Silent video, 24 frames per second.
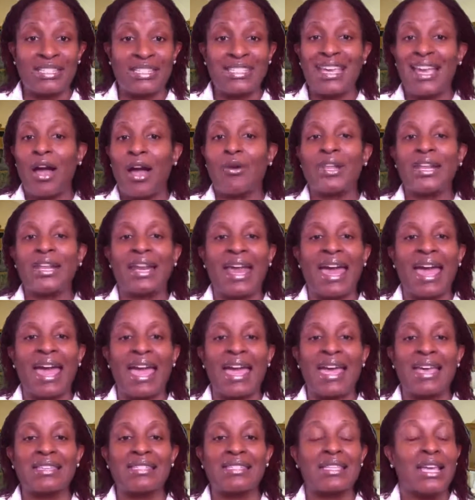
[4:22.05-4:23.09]
They only
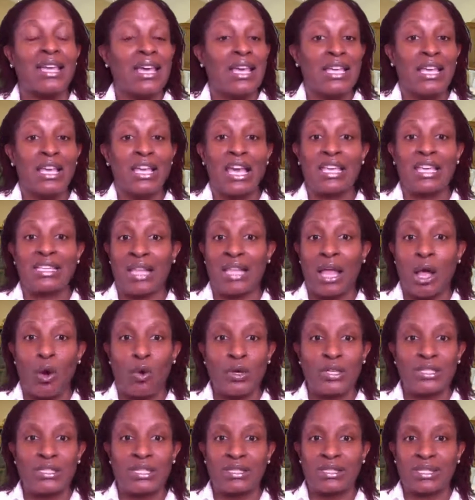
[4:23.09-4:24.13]
last as long
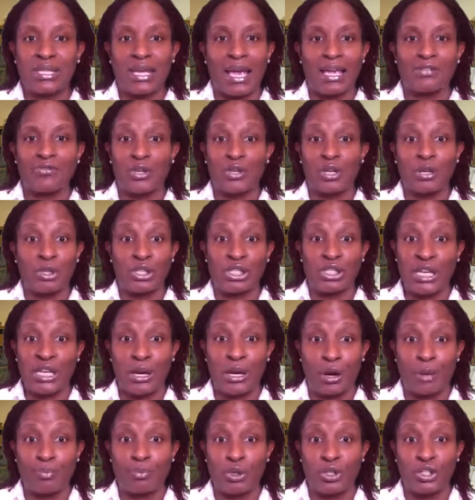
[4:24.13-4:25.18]
as it takes for them to
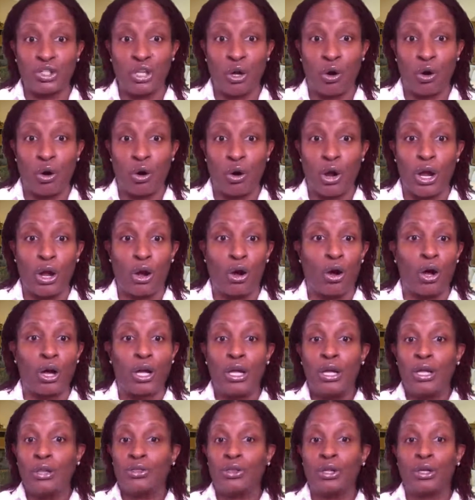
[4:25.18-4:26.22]
tear up the toy or
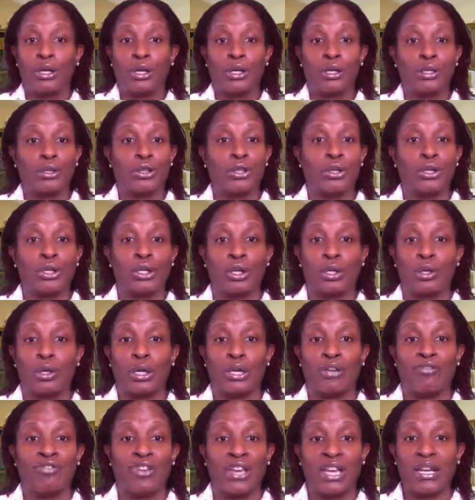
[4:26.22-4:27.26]
the
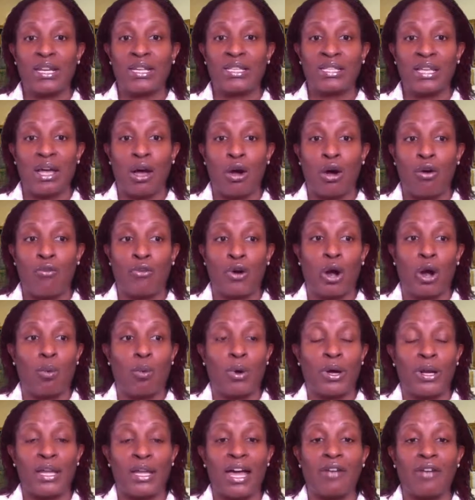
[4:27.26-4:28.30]
event is over or
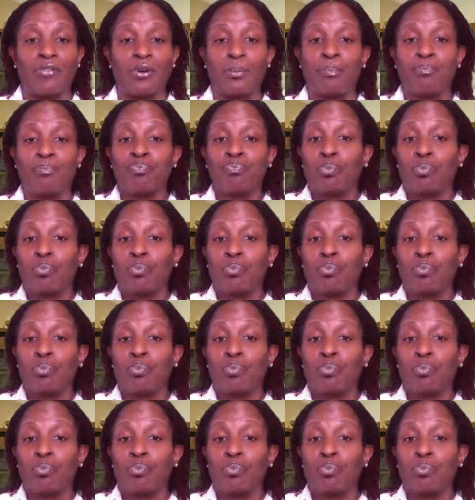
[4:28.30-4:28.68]
whatever.